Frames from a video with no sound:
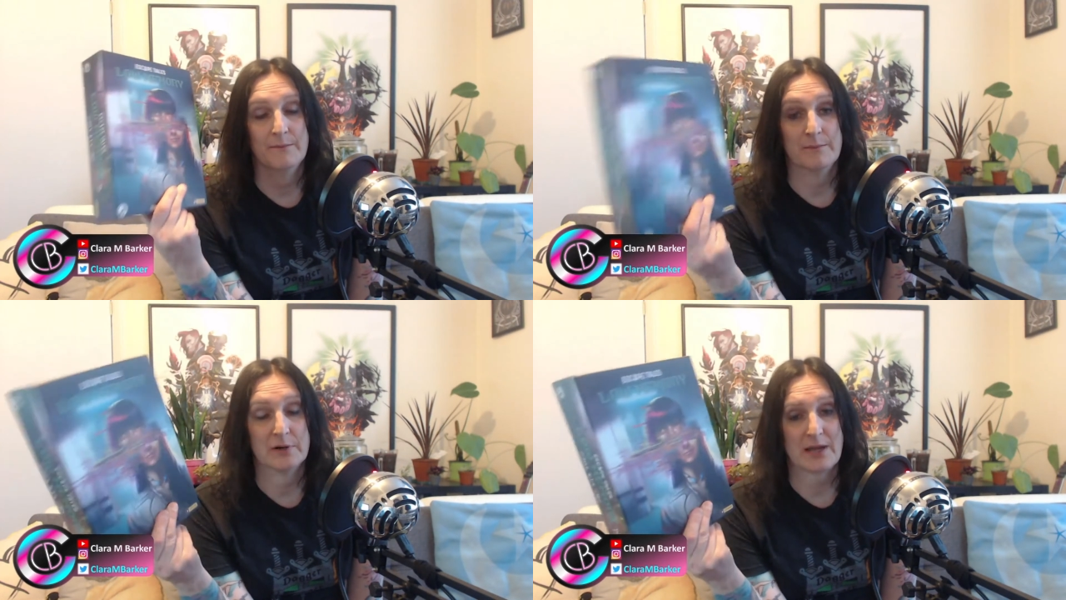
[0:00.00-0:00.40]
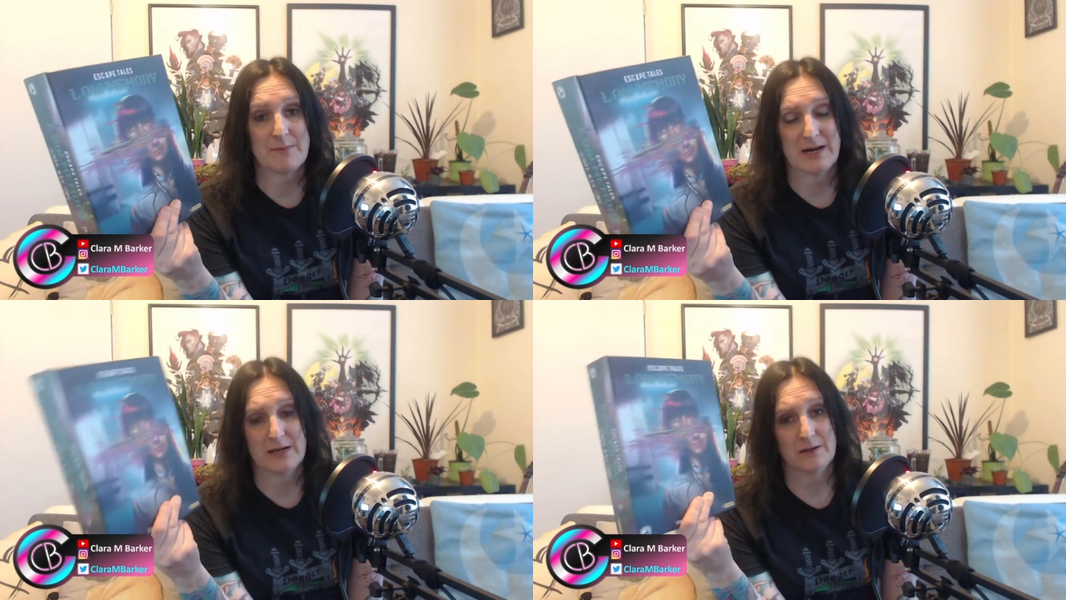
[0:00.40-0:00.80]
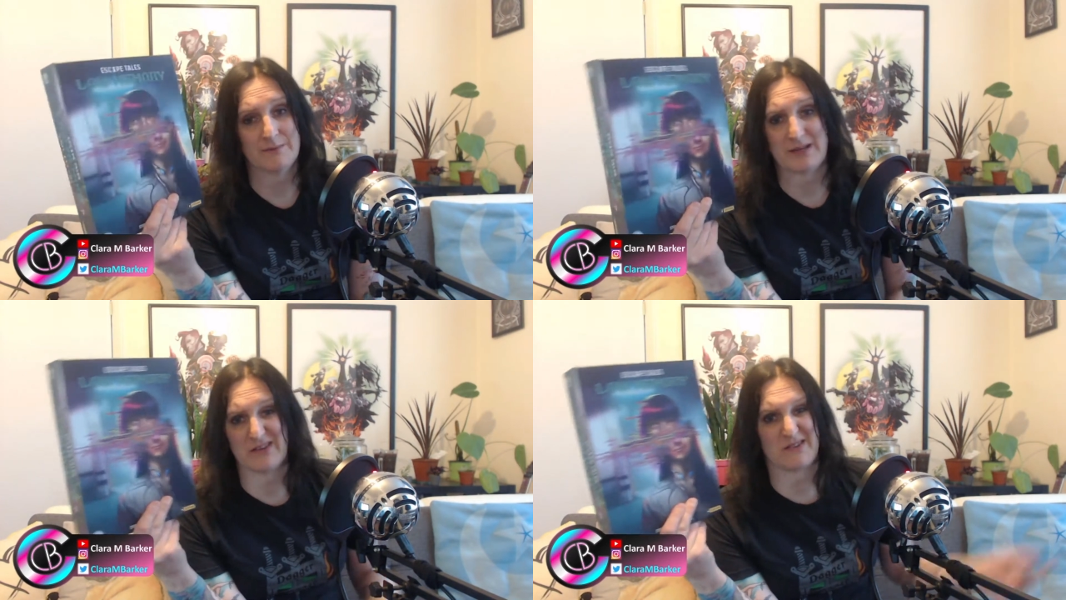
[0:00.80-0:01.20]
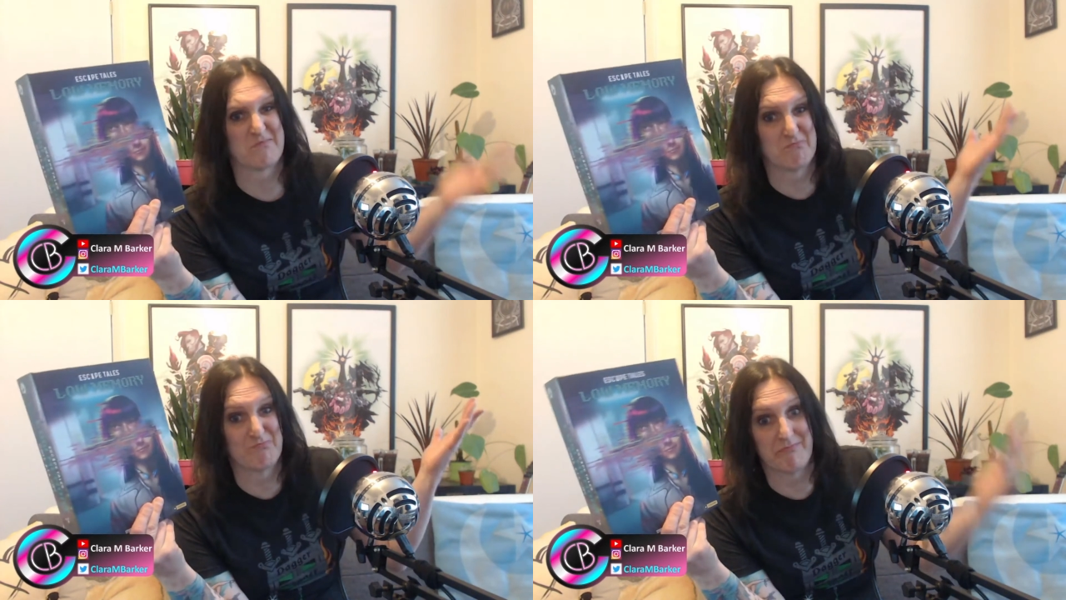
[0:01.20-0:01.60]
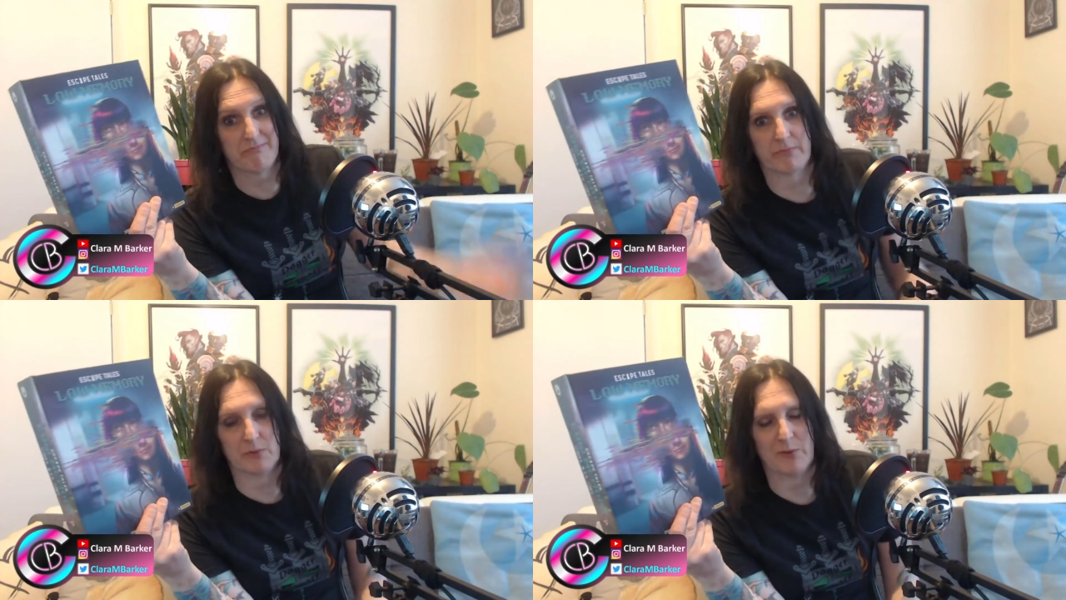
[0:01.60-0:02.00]
board game partner because
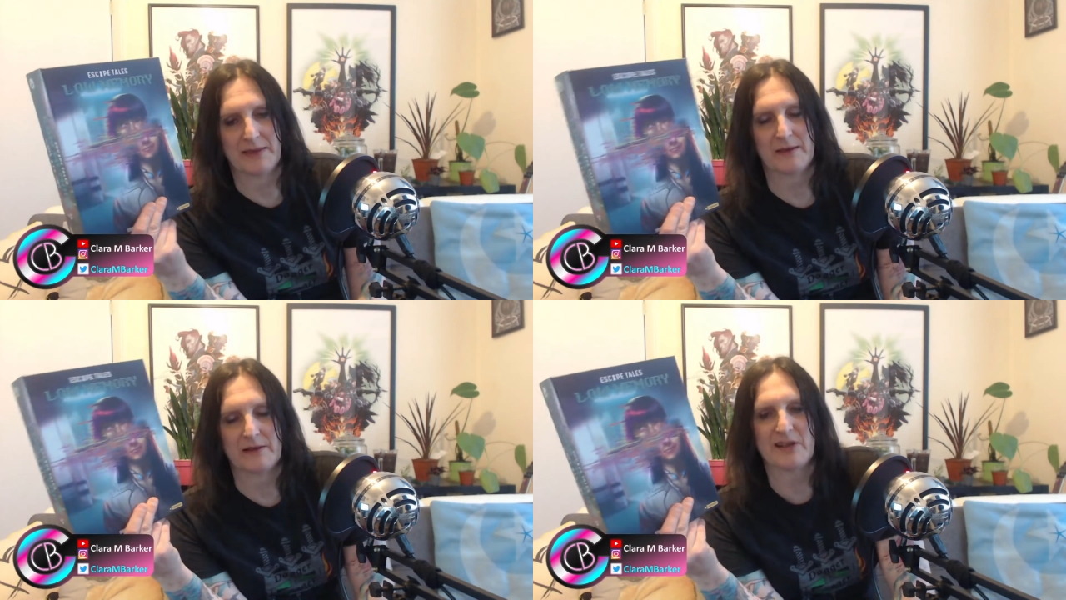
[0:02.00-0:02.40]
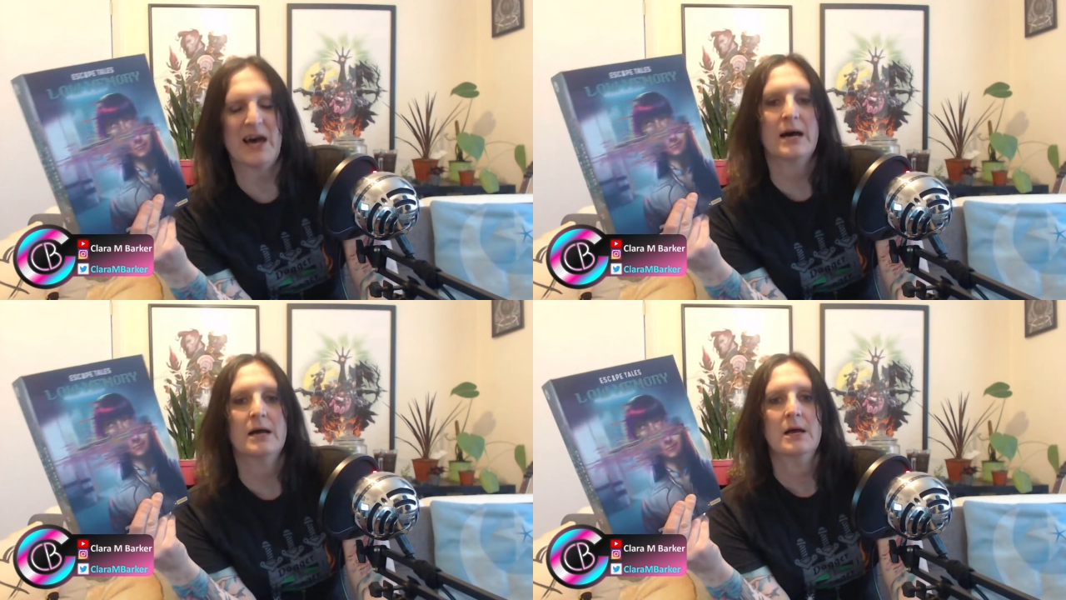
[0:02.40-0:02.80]
the way things are.